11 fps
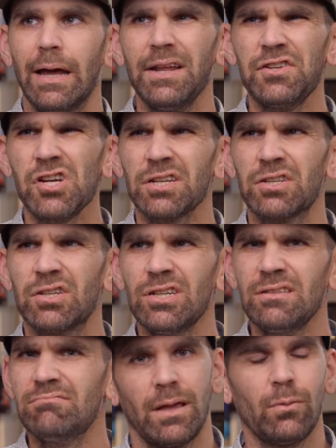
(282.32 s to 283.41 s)
and it shot
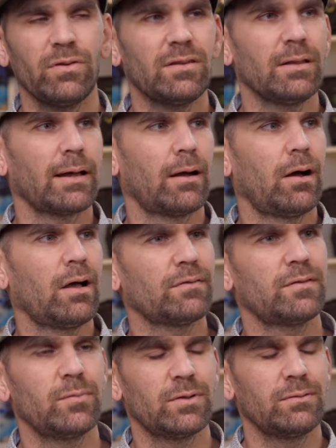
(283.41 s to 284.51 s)
good. It wasn't like
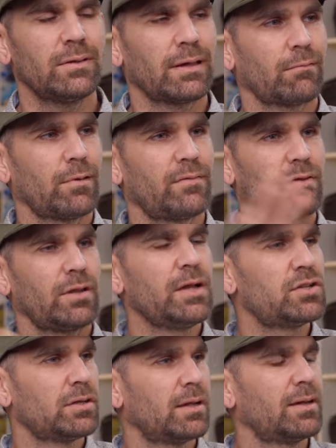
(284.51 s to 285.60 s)
awesome, it wasn't like a
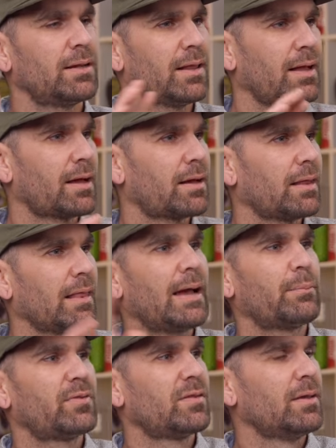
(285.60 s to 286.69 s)
revelation, I didn't like
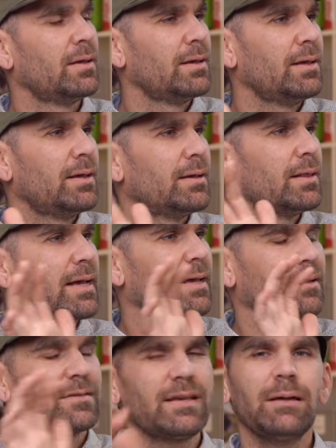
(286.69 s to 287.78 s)
collapse in like
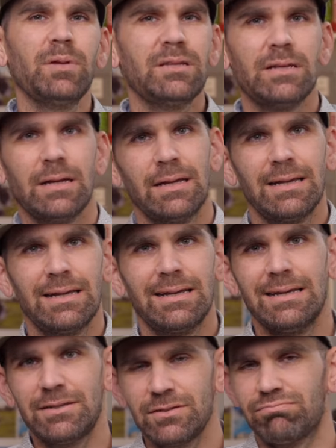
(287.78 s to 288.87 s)
excitement.
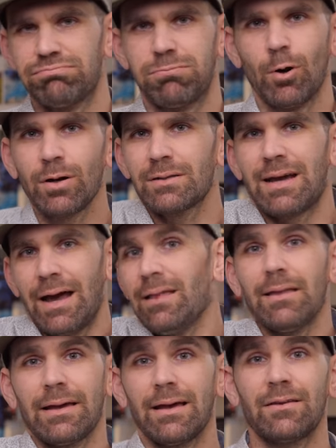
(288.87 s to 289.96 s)
it just worked kind of
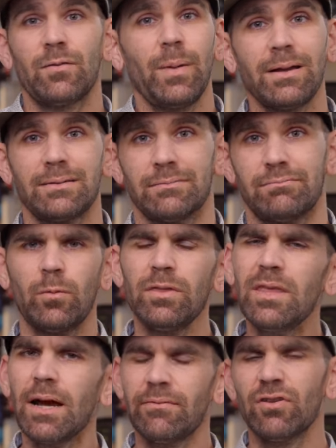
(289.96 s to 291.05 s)
like I expected. One
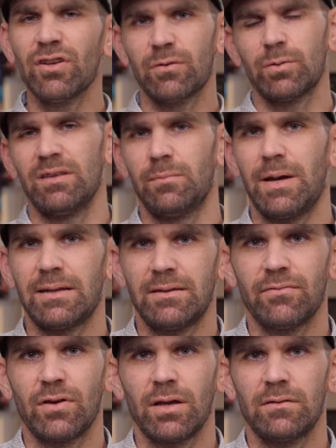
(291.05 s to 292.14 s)
thing I've noticed with these
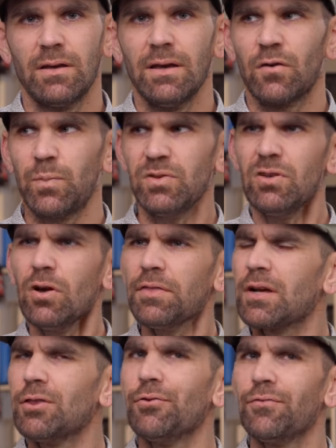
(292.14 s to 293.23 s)
MacDev guns, especially all the
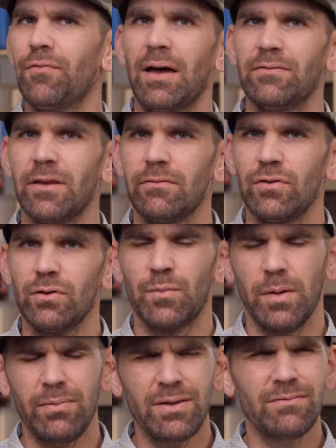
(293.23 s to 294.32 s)
Clone 5s I've used,
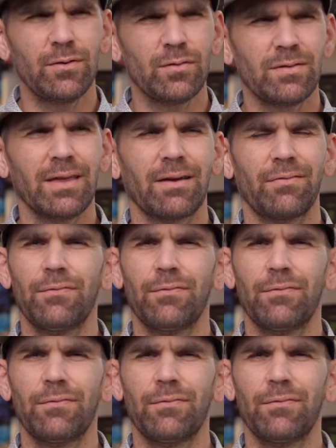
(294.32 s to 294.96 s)
maybe you've used like